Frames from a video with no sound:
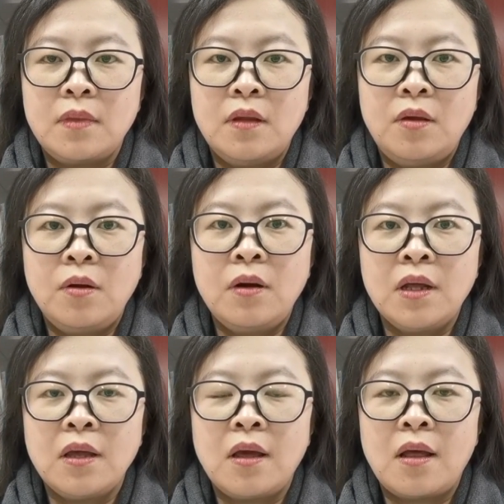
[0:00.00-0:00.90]

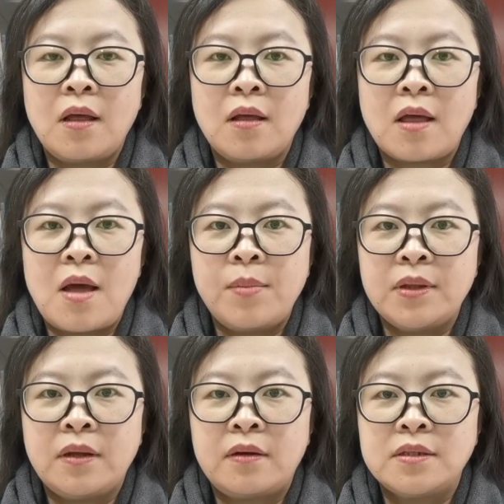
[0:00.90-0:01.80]
usually
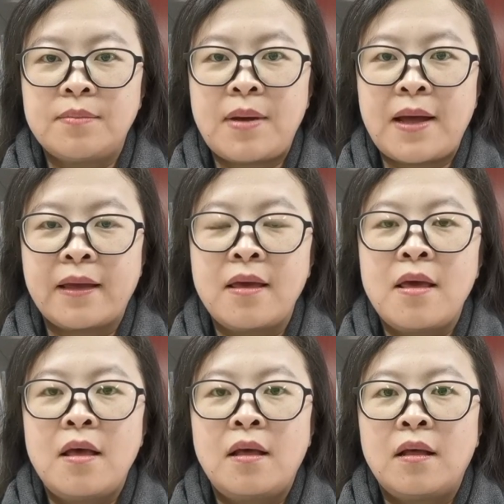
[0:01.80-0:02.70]
accompanied by
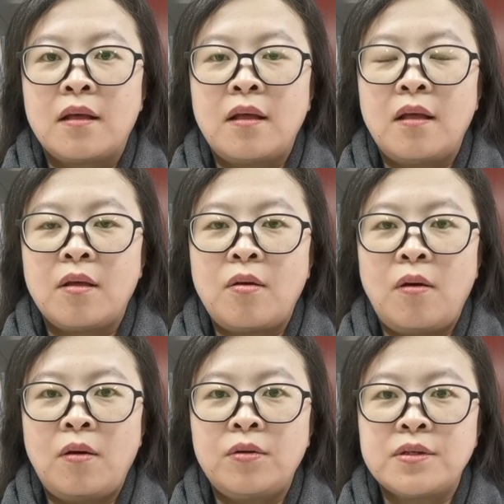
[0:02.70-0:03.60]

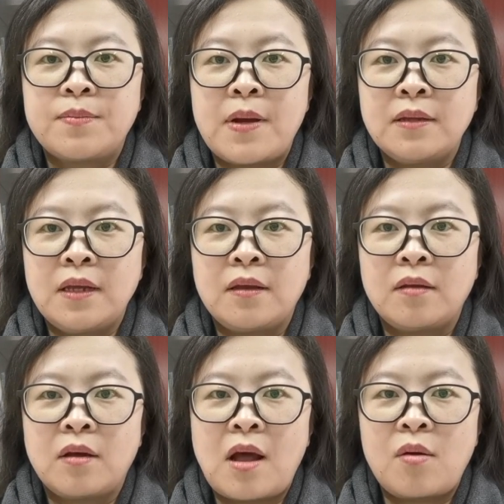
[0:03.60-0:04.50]

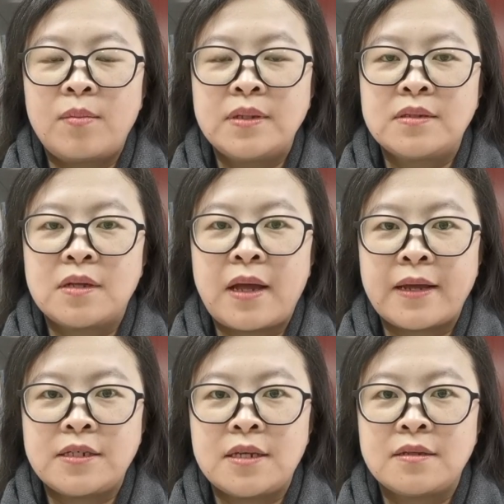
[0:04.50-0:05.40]
corresponding government
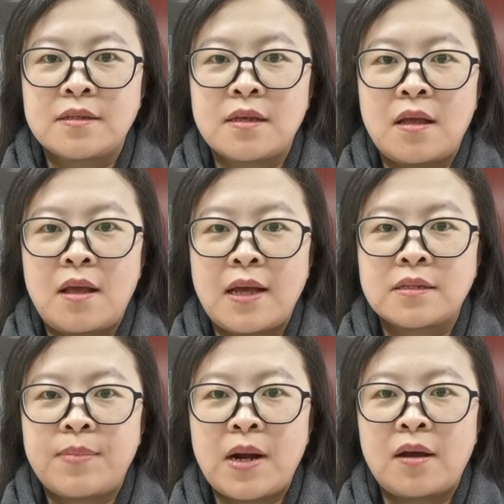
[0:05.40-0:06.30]
actions
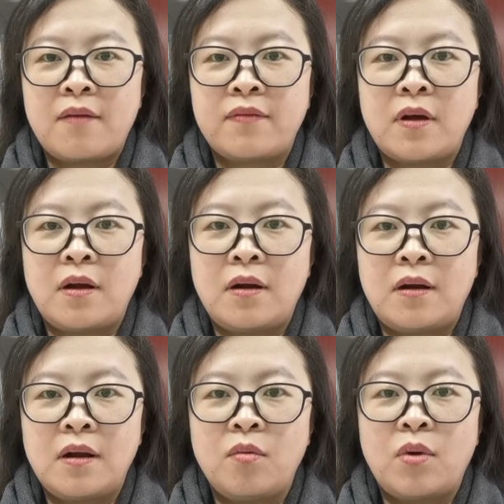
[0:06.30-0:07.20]
as part of
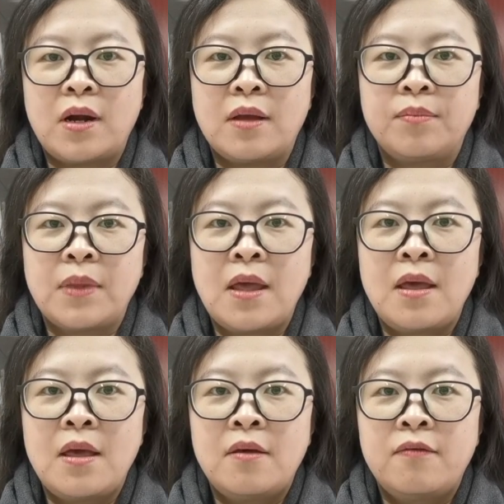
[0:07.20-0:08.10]
early warning.
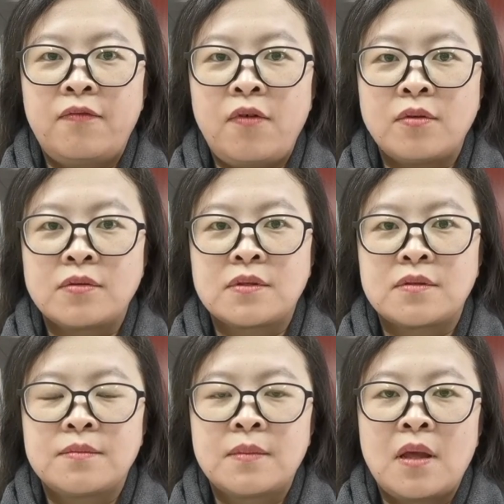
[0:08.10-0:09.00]

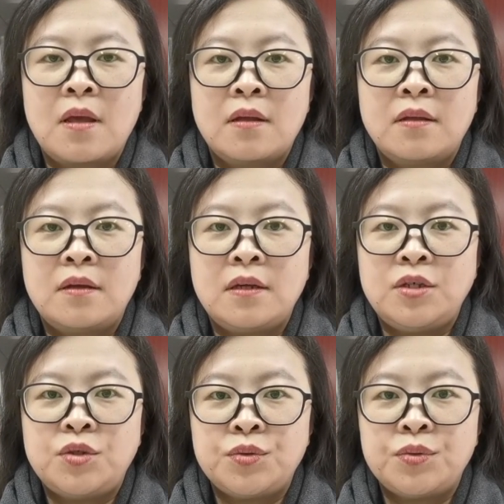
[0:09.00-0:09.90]
Fourth, the
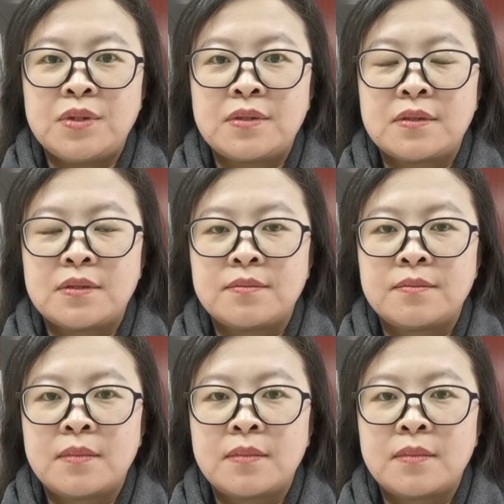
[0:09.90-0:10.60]
insurance,